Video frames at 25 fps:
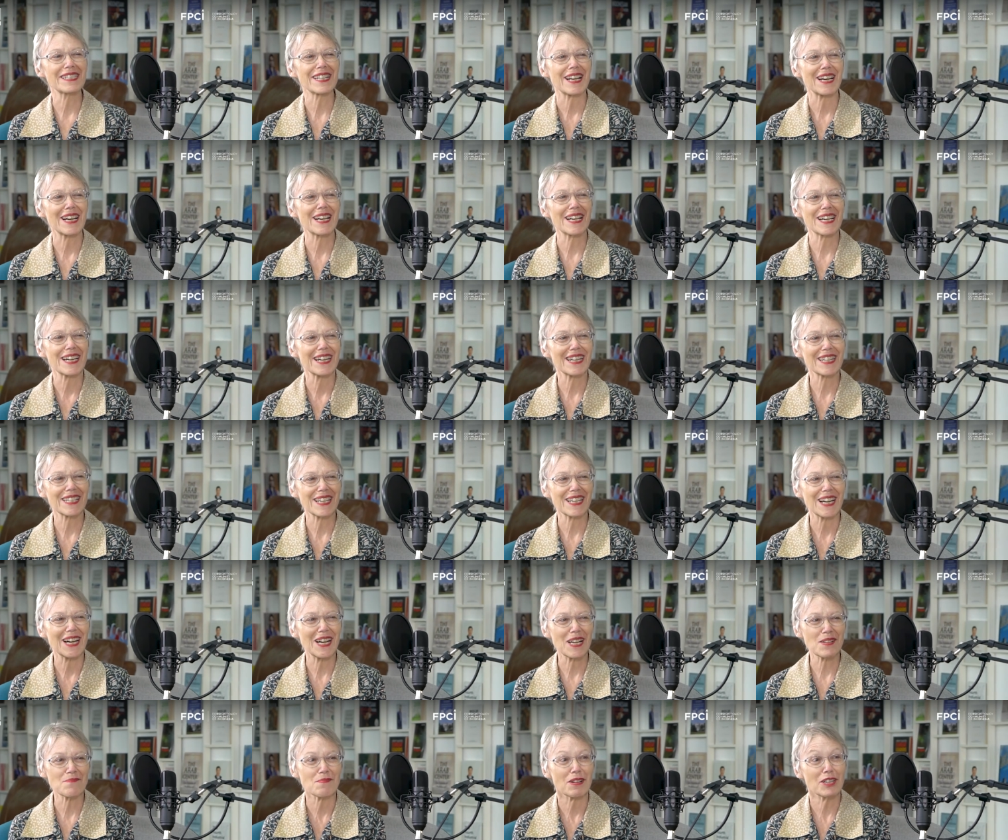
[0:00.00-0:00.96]

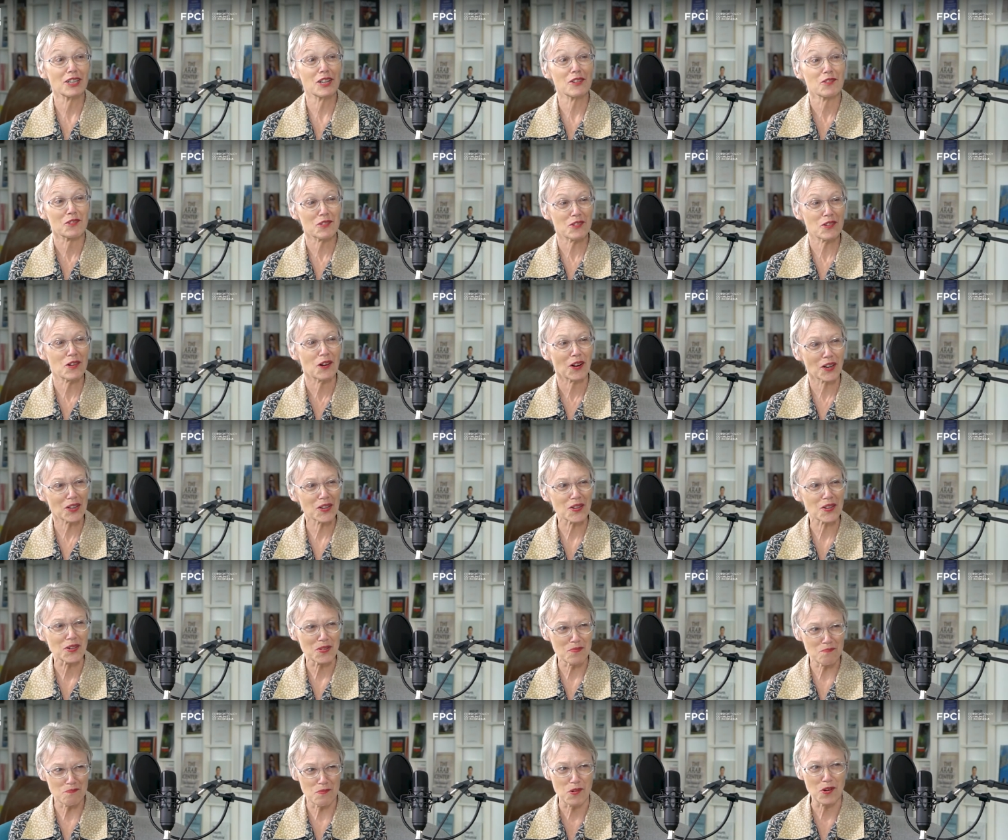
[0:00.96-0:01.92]
I'm a New Yorker
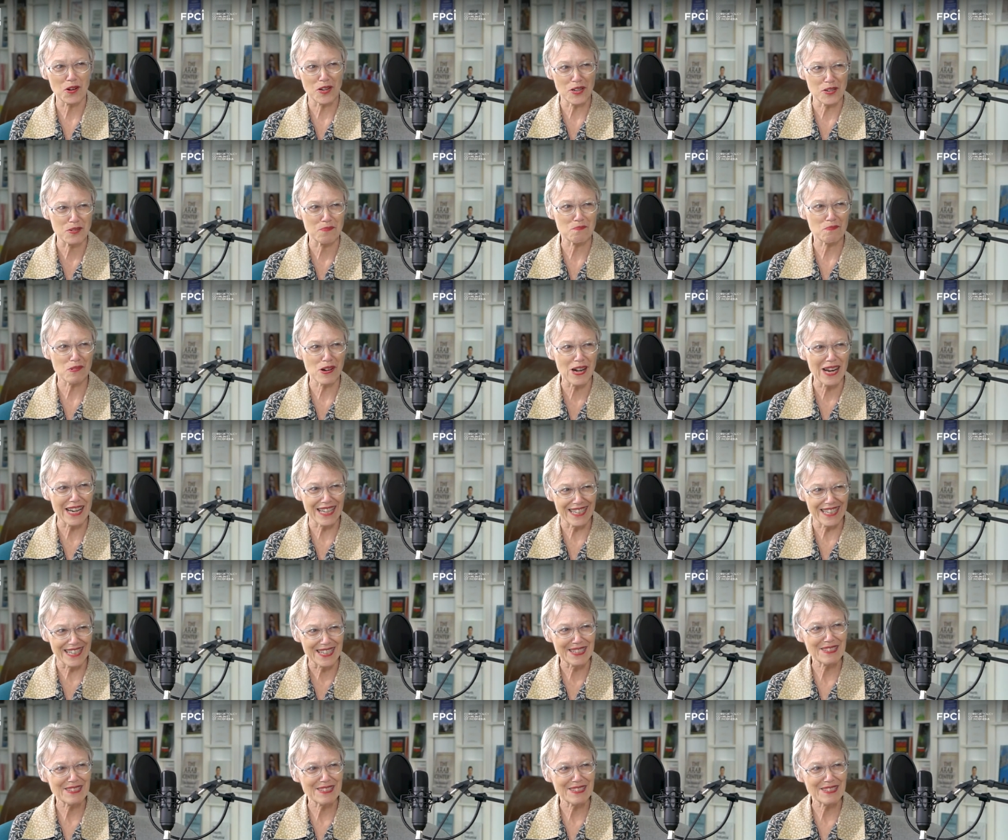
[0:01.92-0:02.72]
born and bred.